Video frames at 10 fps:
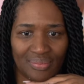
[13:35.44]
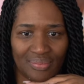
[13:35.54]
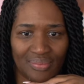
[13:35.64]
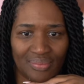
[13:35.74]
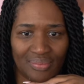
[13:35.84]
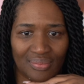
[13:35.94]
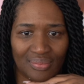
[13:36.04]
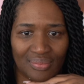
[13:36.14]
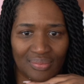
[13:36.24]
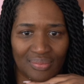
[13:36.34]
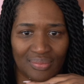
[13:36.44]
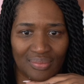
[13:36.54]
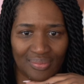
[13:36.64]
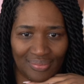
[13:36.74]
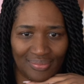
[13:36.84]
of crap.
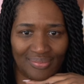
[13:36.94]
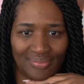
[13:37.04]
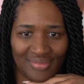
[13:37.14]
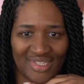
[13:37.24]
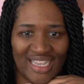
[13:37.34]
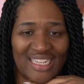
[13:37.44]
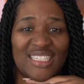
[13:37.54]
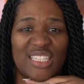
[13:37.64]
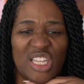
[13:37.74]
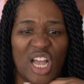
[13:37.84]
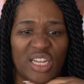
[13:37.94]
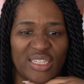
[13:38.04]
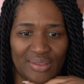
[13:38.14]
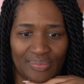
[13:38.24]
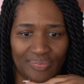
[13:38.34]
It's
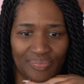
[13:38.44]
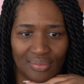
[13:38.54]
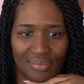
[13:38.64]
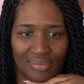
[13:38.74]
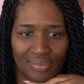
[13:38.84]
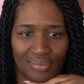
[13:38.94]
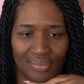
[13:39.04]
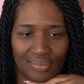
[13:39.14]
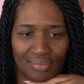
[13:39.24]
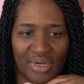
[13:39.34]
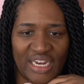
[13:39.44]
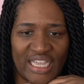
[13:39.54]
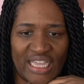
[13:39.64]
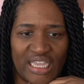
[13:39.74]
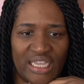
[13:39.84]
stuck.
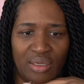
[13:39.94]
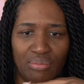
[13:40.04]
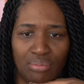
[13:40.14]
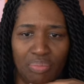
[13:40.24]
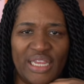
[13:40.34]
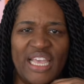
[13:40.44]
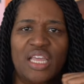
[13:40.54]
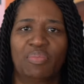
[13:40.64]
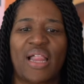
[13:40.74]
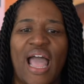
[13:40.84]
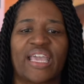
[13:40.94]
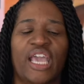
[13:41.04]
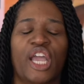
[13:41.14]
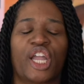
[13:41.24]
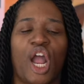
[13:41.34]
Bleed. Bleed, black
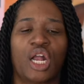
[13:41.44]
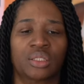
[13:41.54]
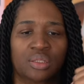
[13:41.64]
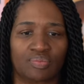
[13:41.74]
ichor.